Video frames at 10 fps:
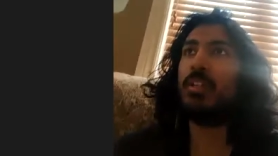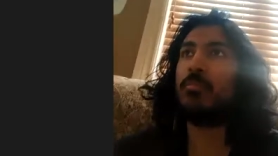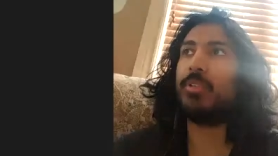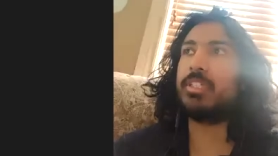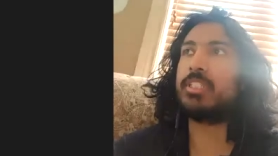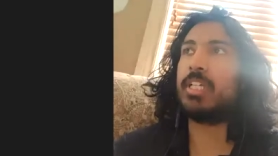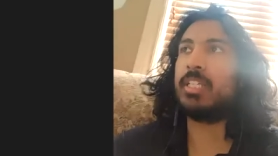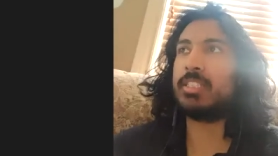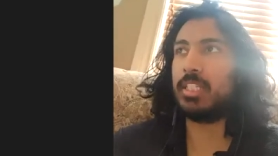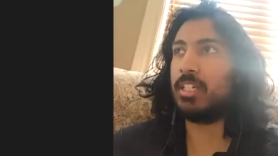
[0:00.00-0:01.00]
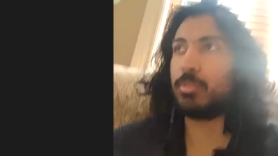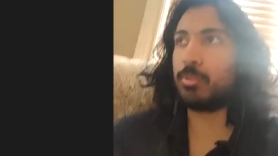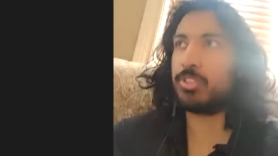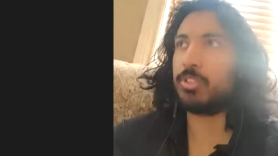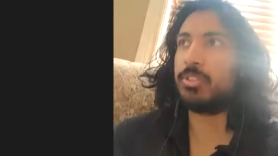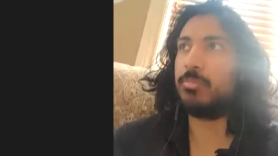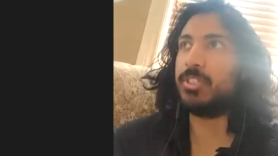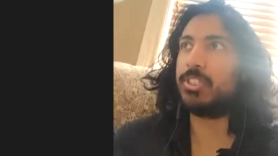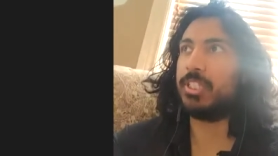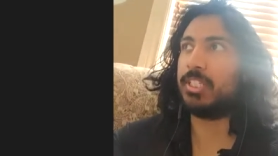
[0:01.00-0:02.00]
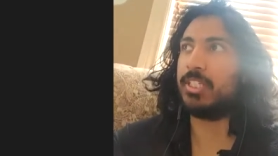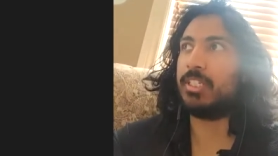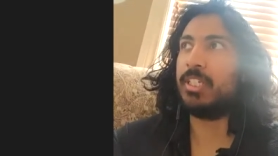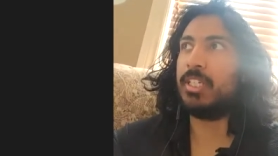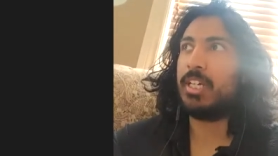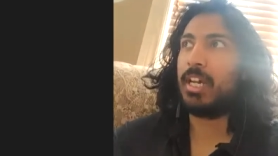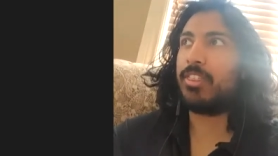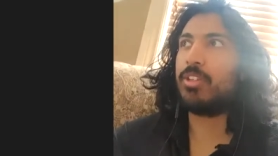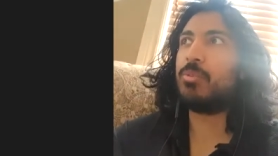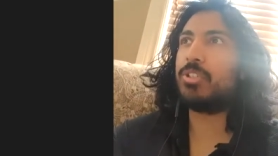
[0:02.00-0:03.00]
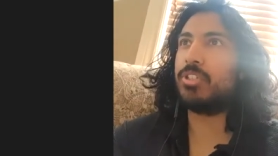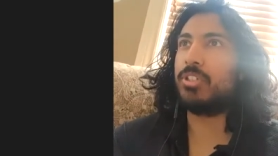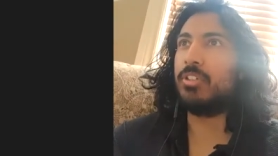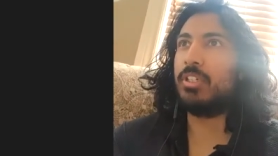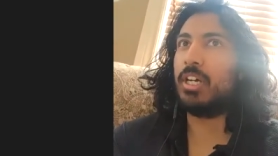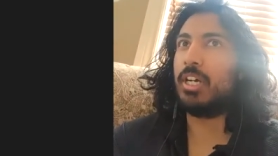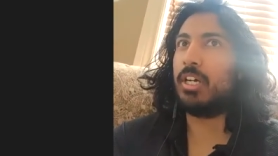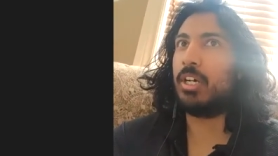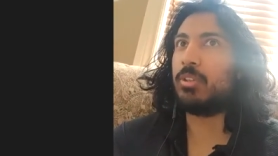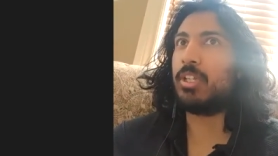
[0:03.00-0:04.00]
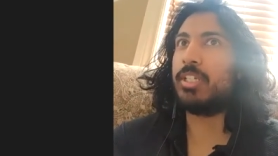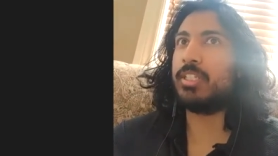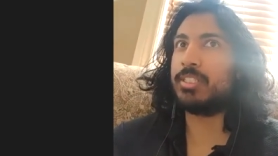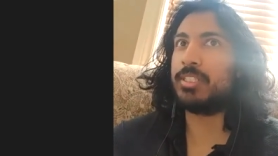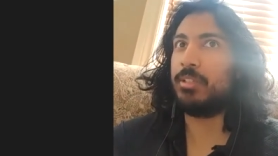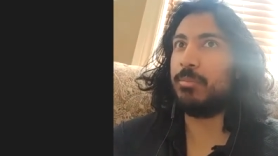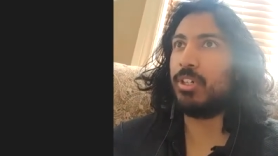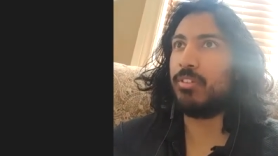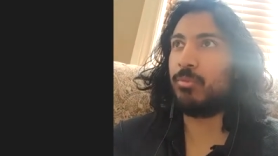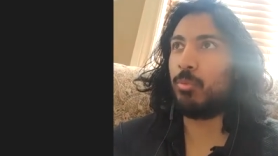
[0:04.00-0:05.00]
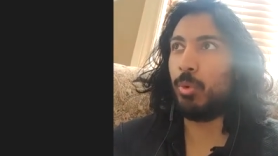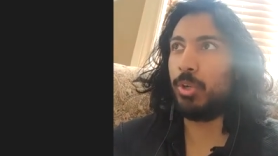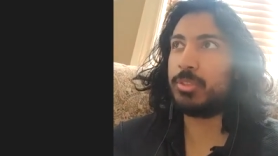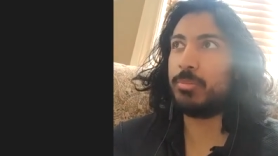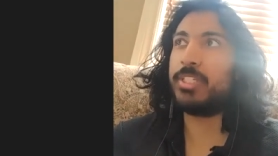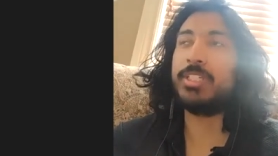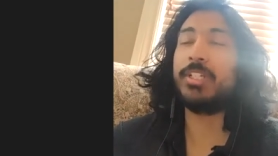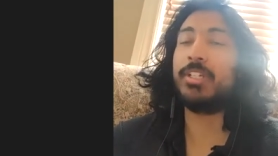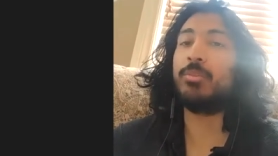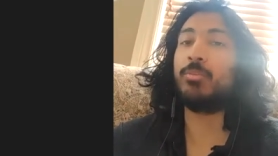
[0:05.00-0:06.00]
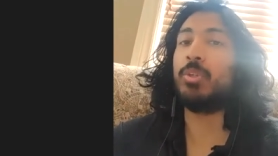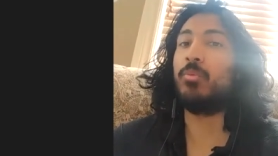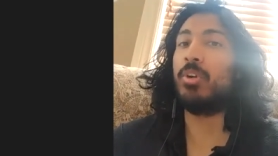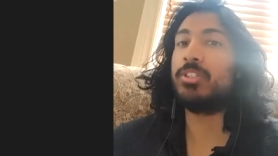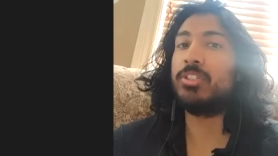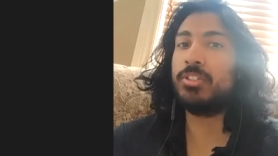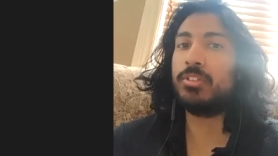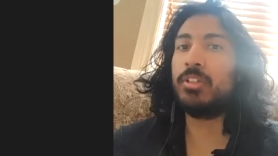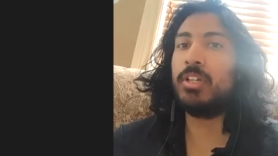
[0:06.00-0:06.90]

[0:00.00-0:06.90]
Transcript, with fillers: but as Lava was also mentioning that I think we should uh, outline the schema of which metadata we want to do,